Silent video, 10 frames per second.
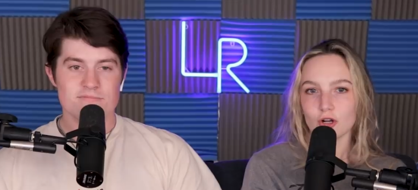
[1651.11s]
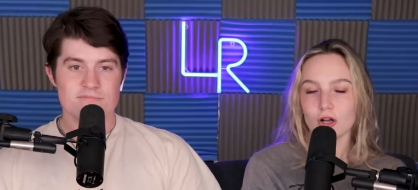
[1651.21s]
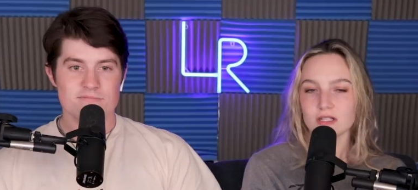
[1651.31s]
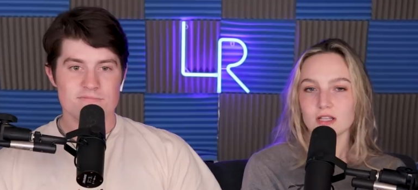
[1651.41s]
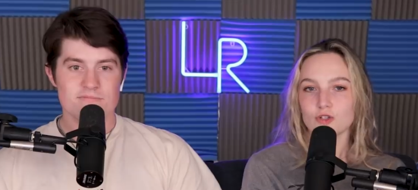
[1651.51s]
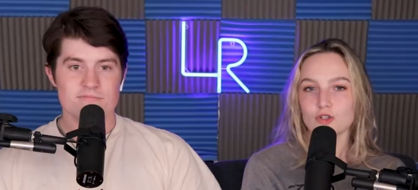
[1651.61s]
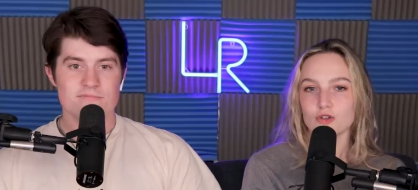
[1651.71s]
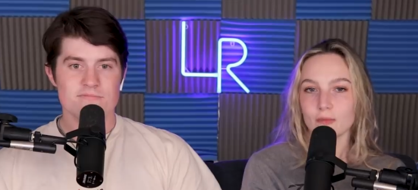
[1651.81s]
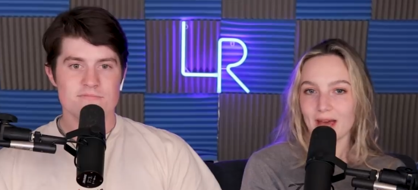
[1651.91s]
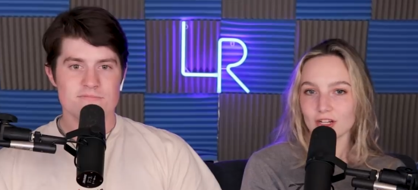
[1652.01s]
Speaker 1: to cause such a
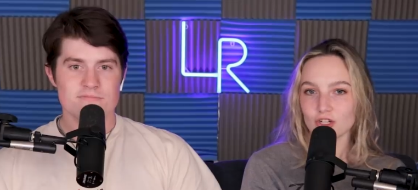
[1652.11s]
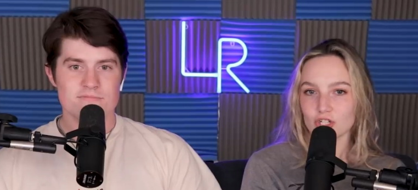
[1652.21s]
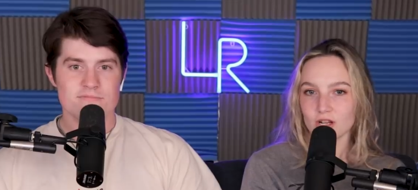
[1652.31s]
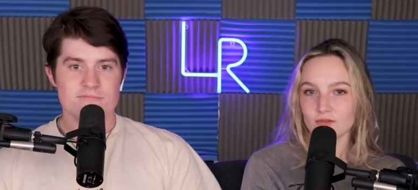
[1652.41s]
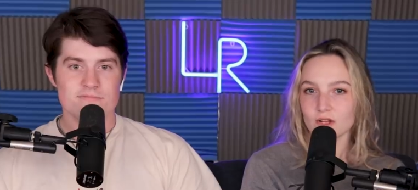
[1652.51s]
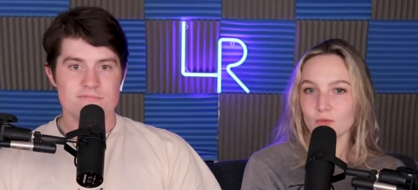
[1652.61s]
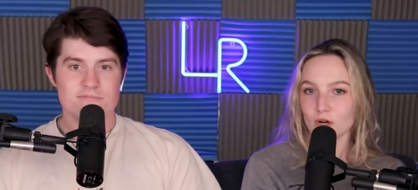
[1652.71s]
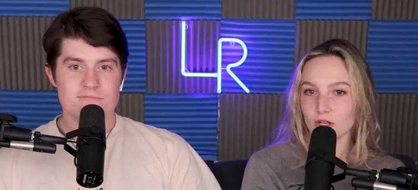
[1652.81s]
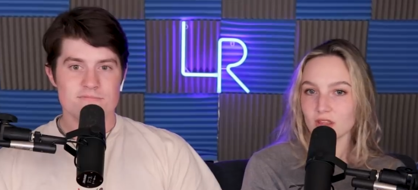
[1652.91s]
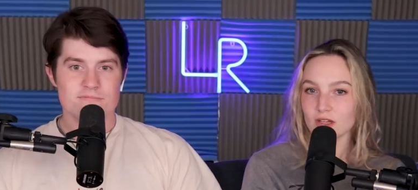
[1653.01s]
dramatic shift and
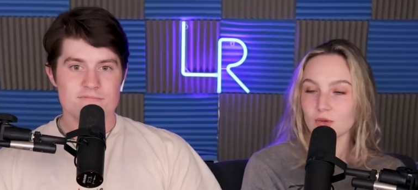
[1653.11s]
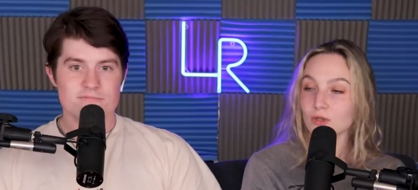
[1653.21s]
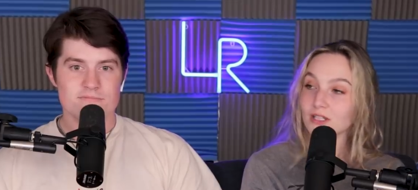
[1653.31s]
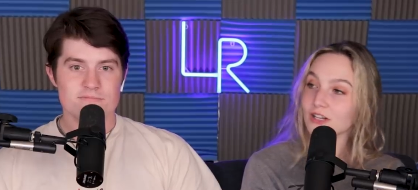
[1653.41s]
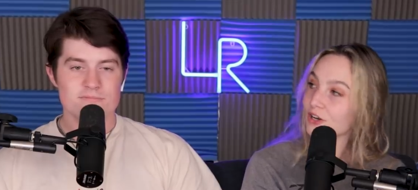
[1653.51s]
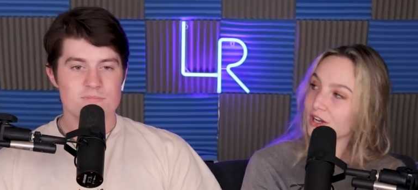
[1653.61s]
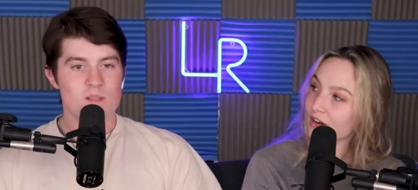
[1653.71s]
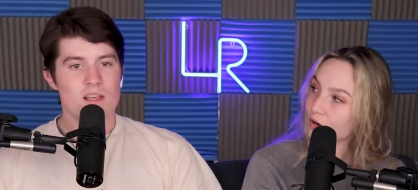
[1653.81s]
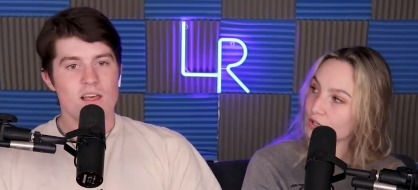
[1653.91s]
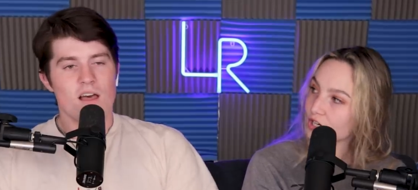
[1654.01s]
where do you think it will lead her
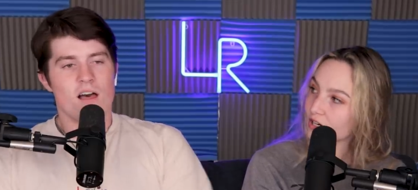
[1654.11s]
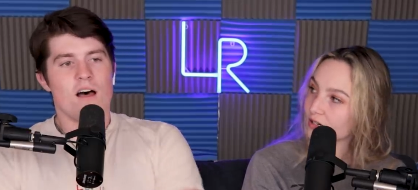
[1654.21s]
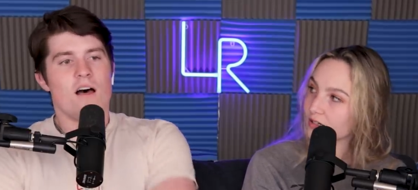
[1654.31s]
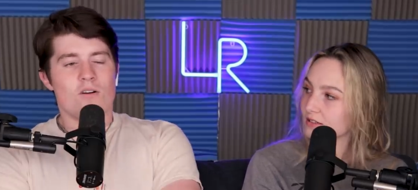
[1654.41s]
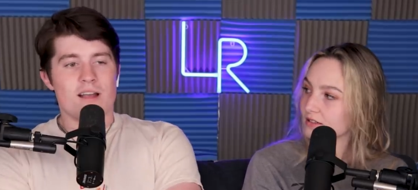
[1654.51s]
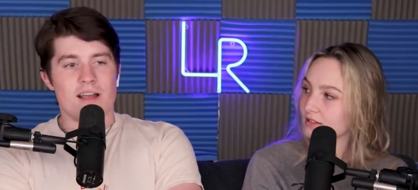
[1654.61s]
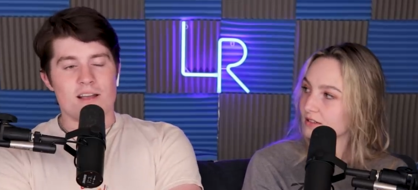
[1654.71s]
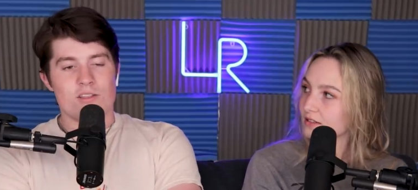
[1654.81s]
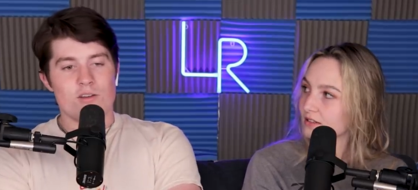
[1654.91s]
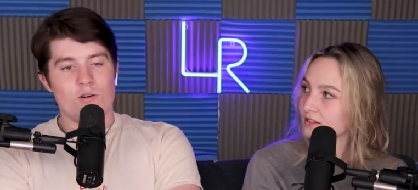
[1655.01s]
character?
Speaker 2: Okay,
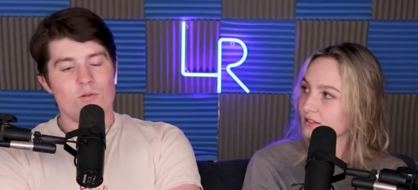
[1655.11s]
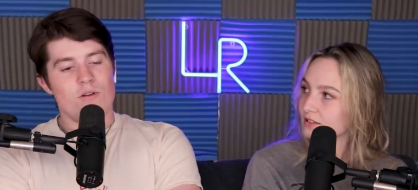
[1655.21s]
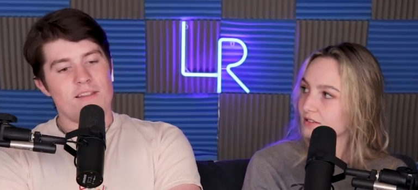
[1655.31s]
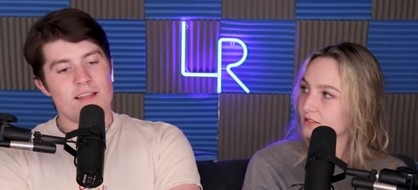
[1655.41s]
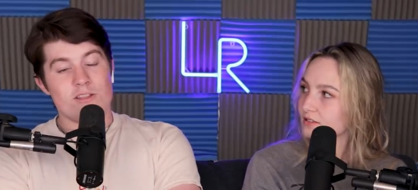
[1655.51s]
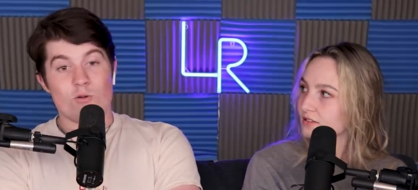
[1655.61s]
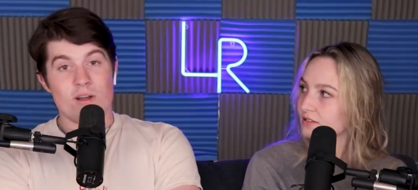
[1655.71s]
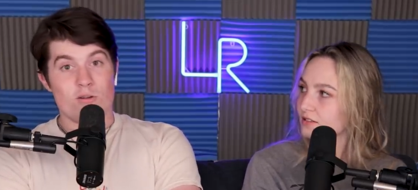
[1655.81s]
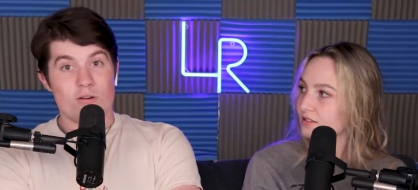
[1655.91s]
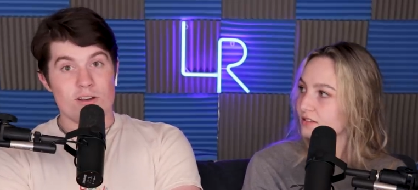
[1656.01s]
Okay, so that's a
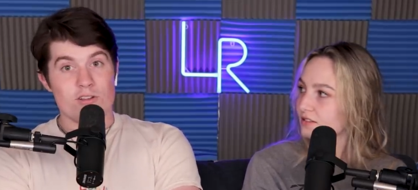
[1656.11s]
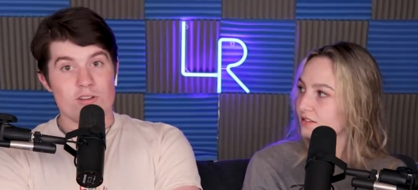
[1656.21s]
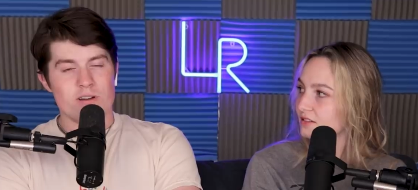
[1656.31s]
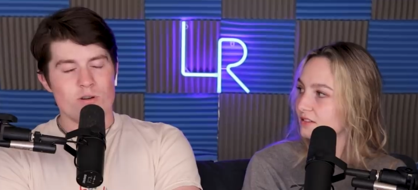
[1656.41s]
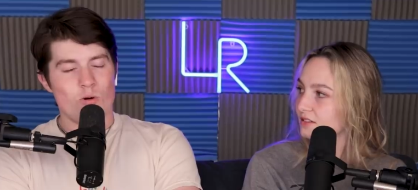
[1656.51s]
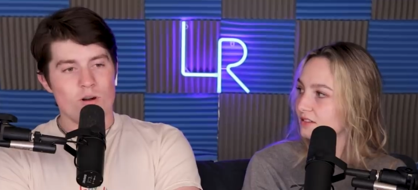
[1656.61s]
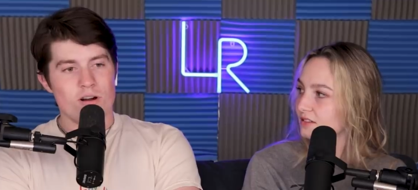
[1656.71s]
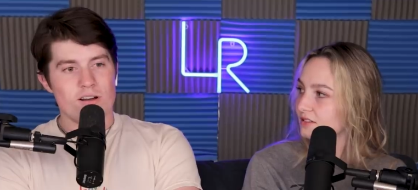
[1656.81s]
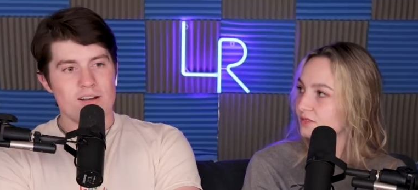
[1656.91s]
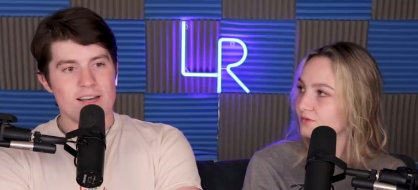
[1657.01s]
great question.
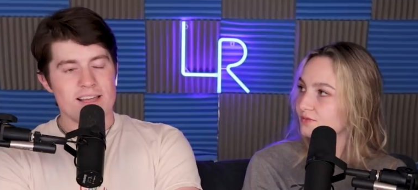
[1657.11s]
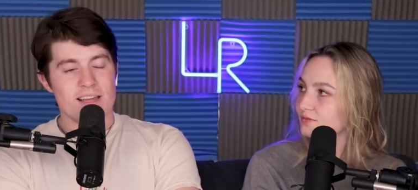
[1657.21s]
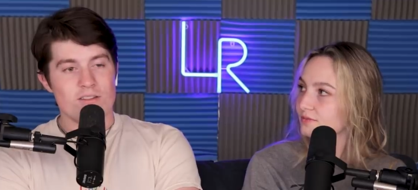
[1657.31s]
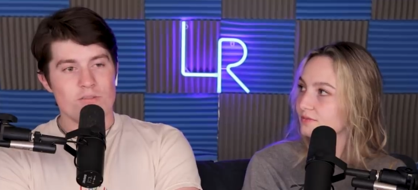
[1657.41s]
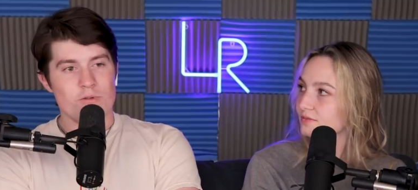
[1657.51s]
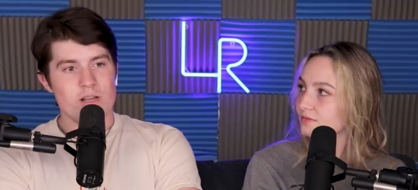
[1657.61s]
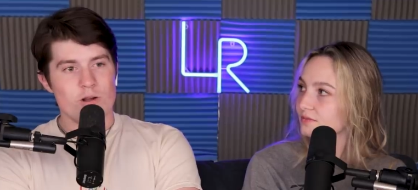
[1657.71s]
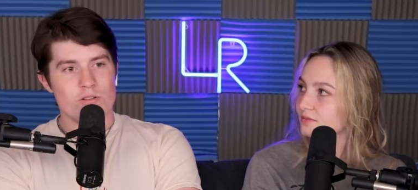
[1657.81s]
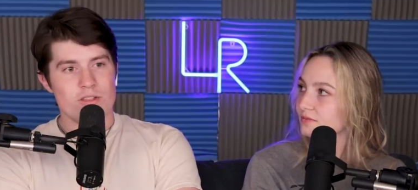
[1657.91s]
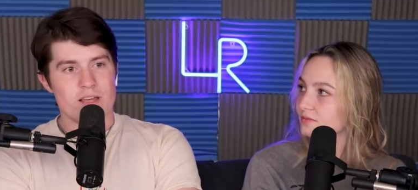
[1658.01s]
Korra has had three
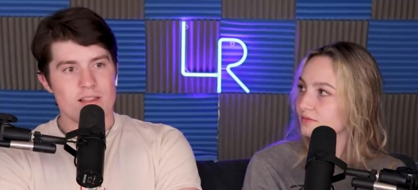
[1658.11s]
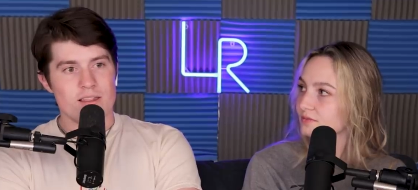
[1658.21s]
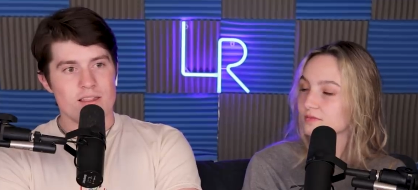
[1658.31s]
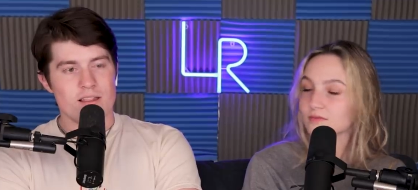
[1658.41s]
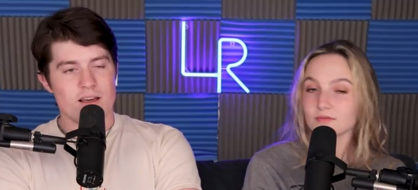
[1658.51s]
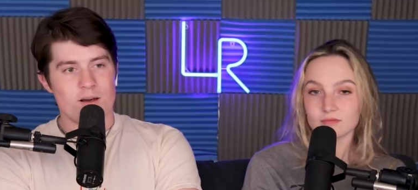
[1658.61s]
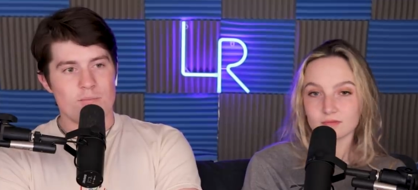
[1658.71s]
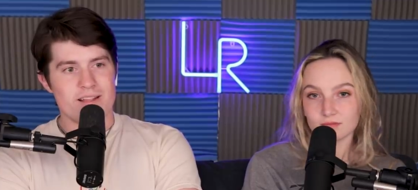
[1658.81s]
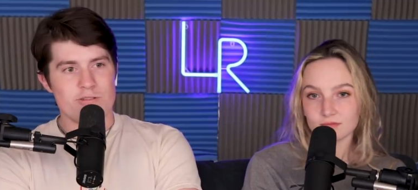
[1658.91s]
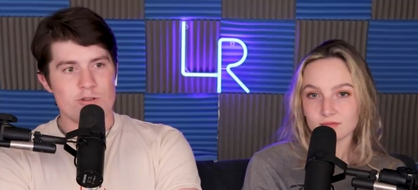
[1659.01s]
years since,
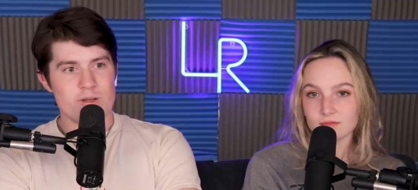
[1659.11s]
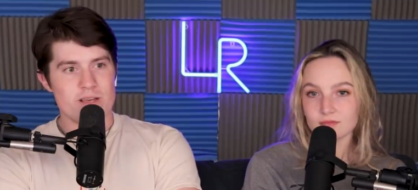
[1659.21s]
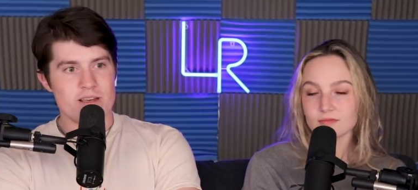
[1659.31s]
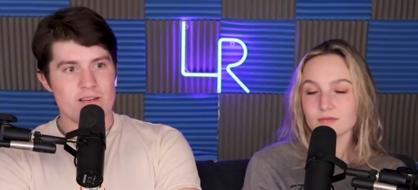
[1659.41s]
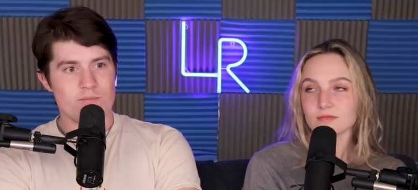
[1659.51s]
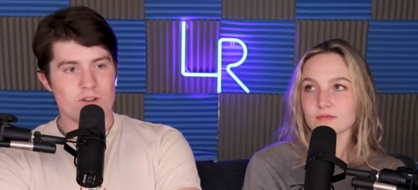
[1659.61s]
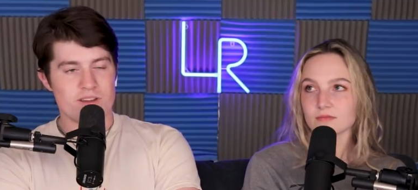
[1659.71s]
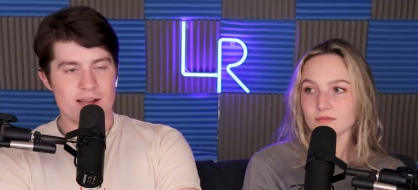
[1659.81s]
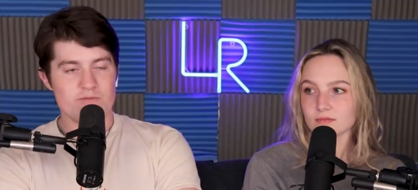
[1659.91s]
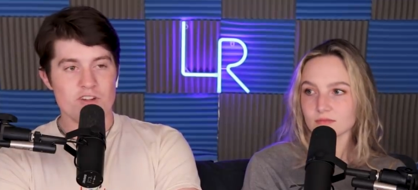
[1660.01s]
um, and she the
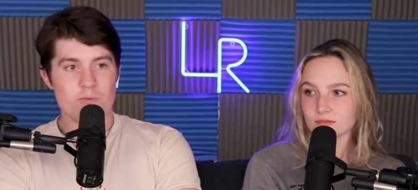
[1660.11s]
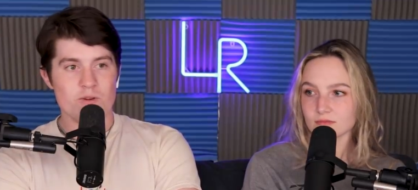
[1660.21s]
time frame